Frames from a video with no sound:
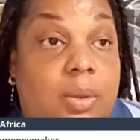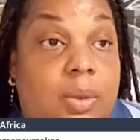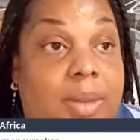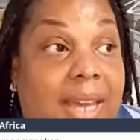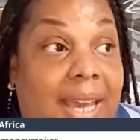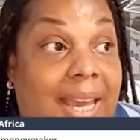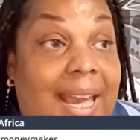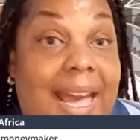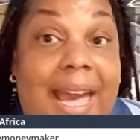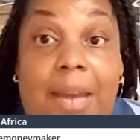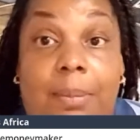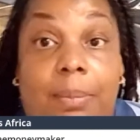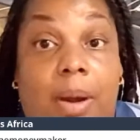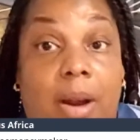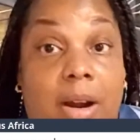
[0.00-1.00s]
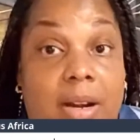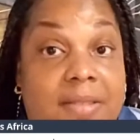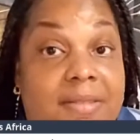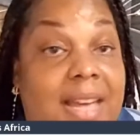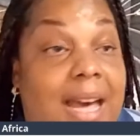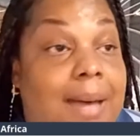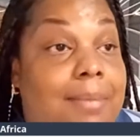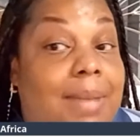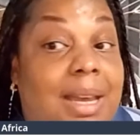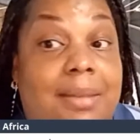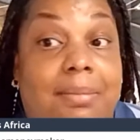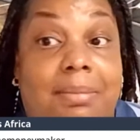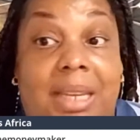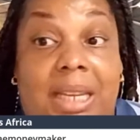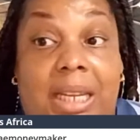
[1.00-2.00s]
Okay, and part of that
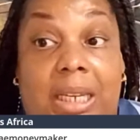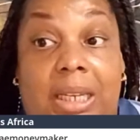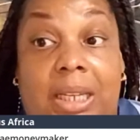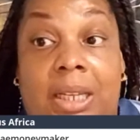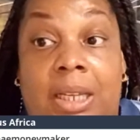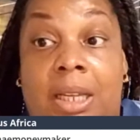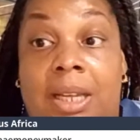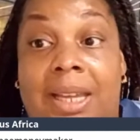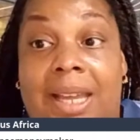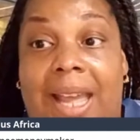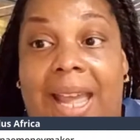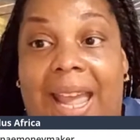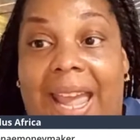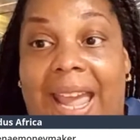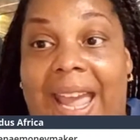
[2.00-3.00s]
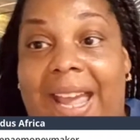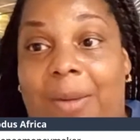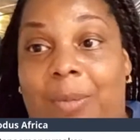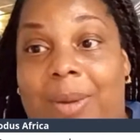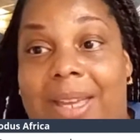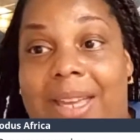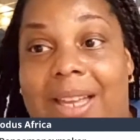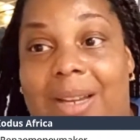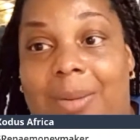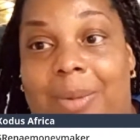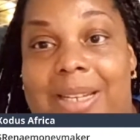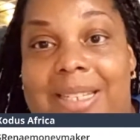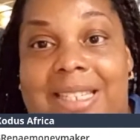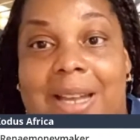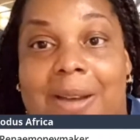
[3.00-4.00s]
might mean, hey,
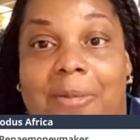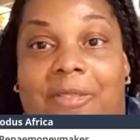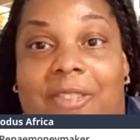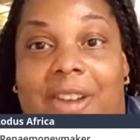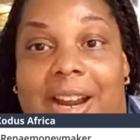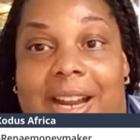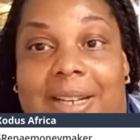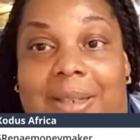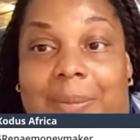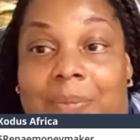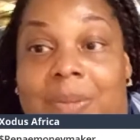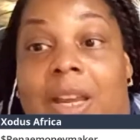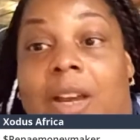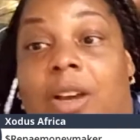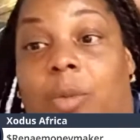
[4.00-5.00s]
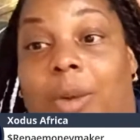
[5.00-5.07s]
Will, what's up, friend?